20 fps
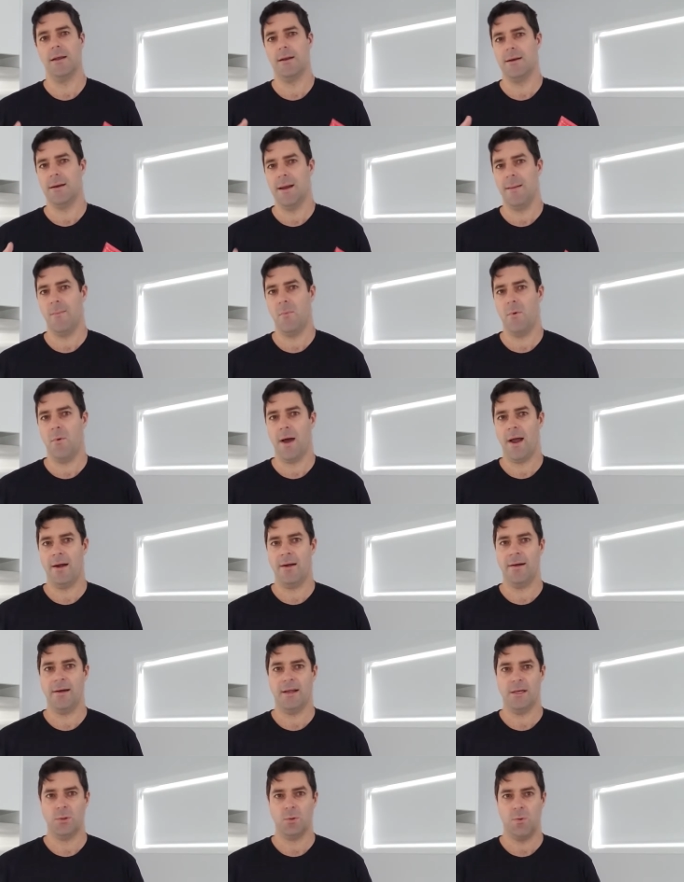Number one,
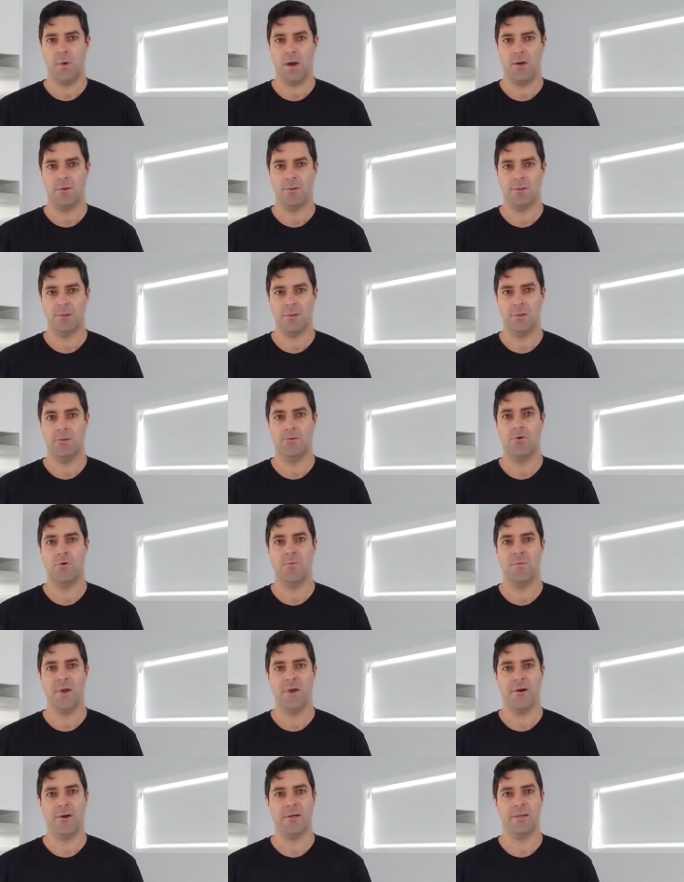it's well suited to
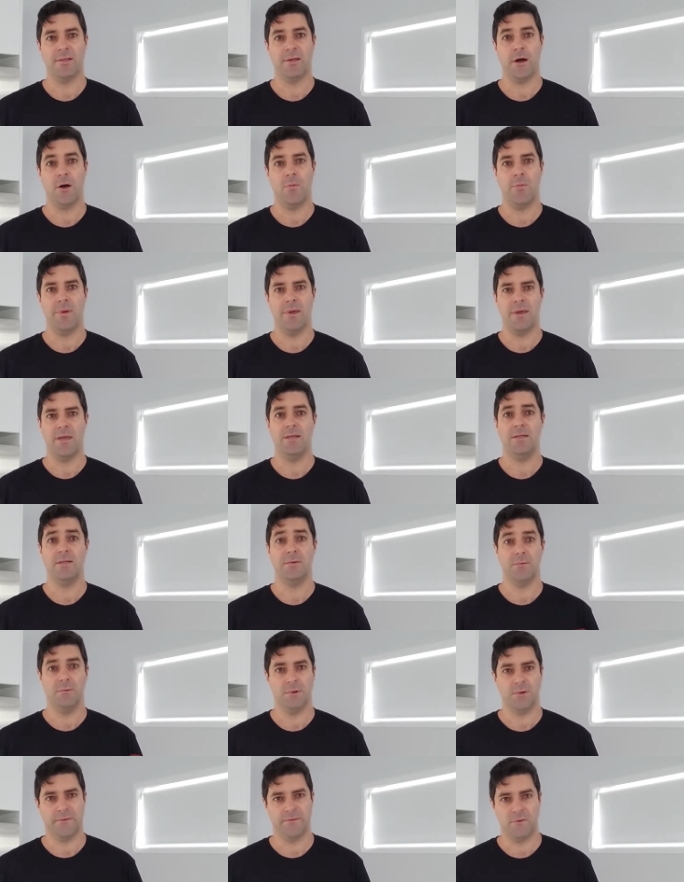American style beers,
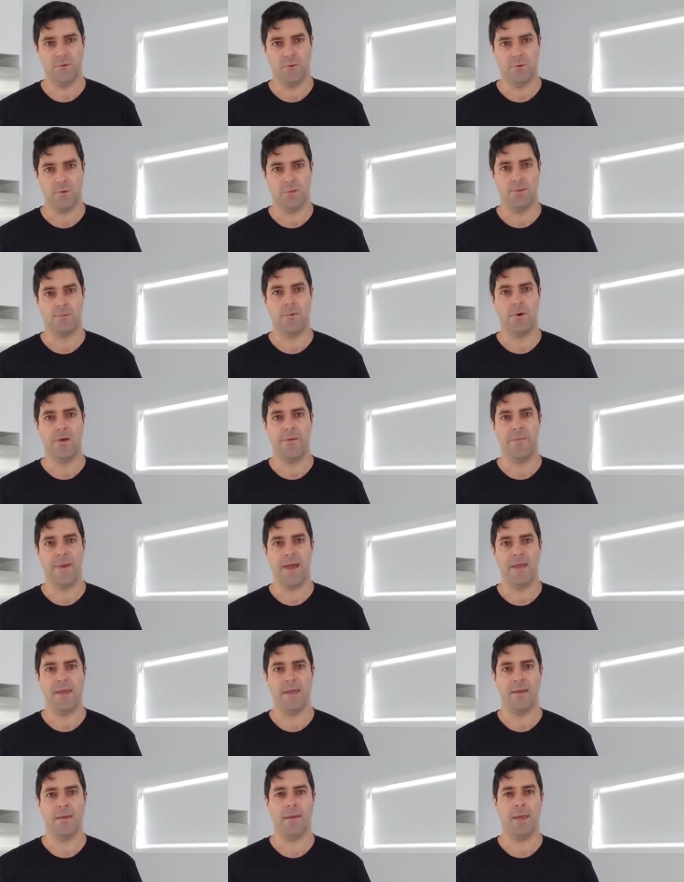which of course is what we're
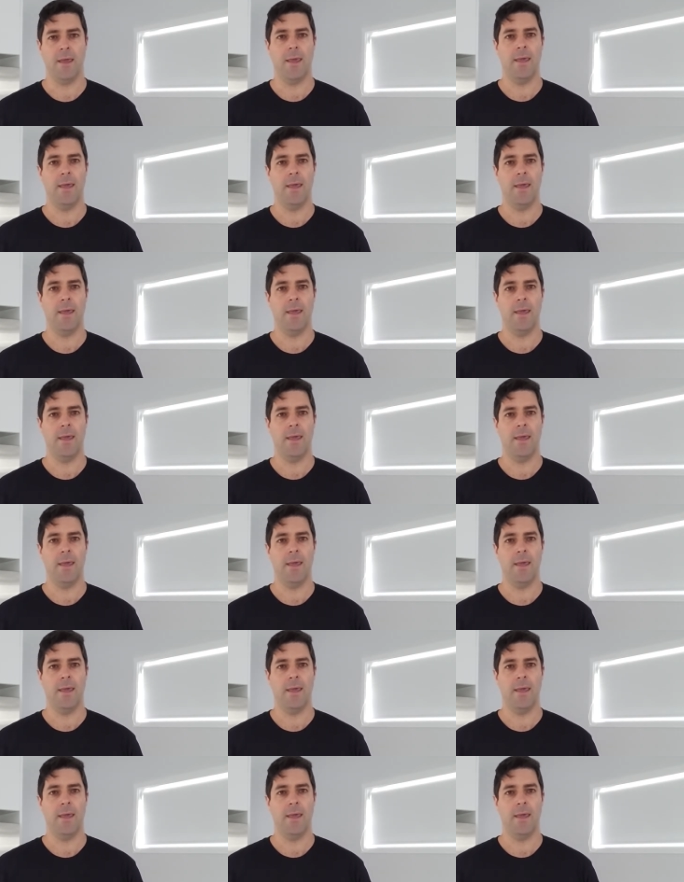making.